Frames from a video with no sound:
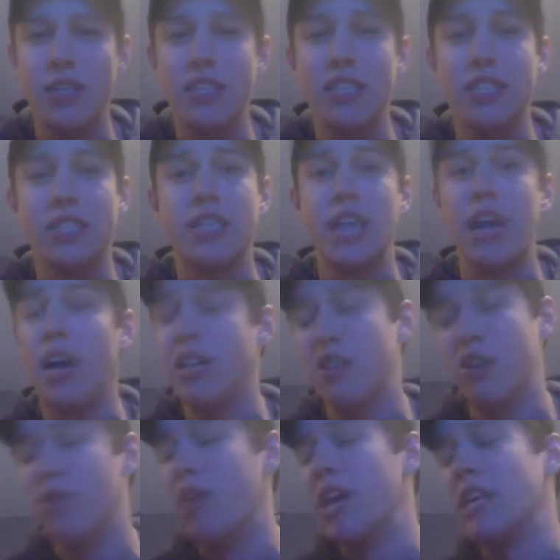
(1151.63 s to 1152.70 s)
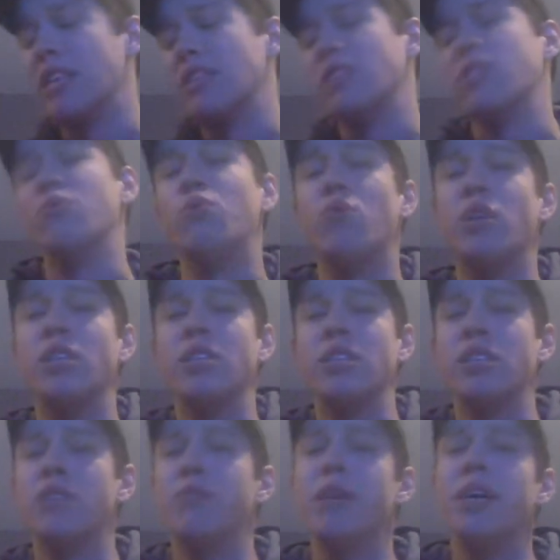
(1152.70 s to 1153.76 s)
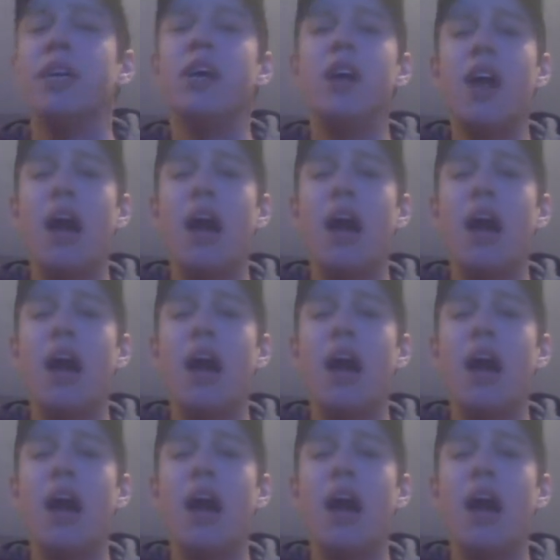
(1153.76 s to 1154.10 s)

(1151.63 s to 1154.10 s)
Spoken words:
I don't like this one single bit.